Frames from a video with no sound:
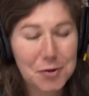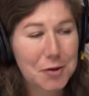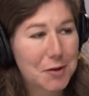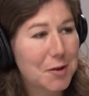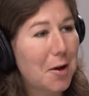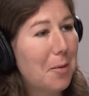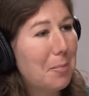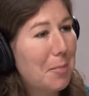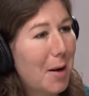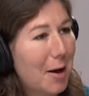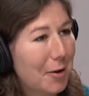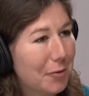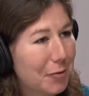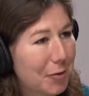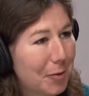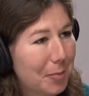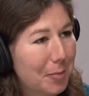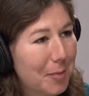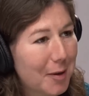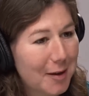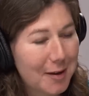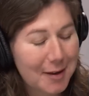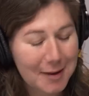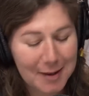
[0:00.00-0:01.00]
just come back
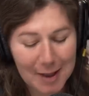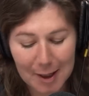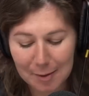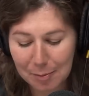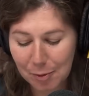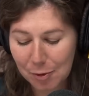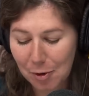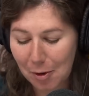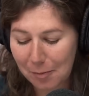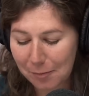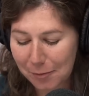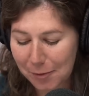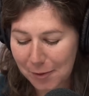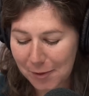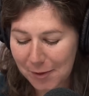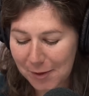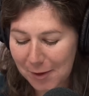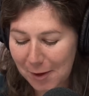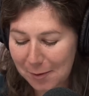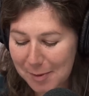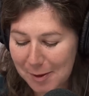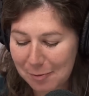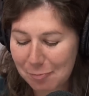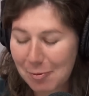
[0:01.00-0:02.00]
from Labour conference
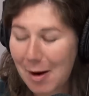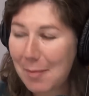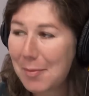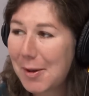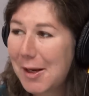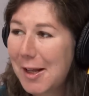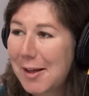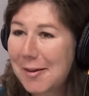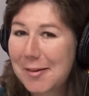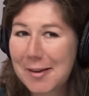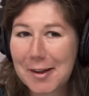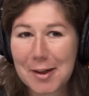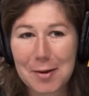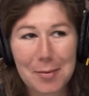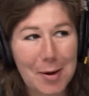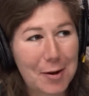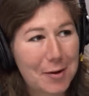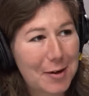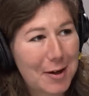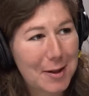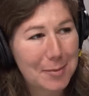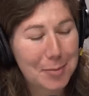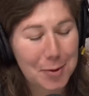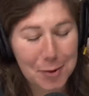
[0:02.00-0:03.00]
and I've been reminiscing
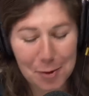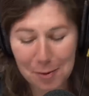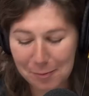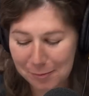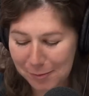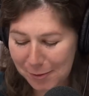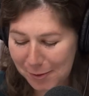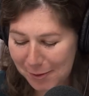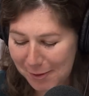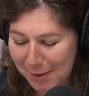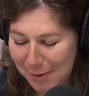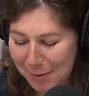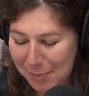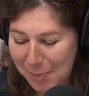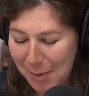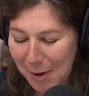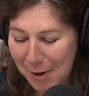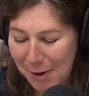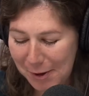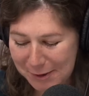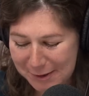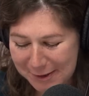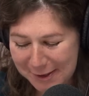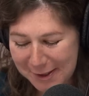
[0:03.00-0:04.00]
about Labour conferences
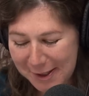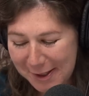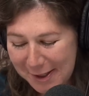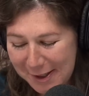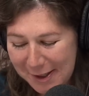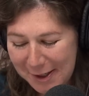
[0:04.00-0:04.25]
past.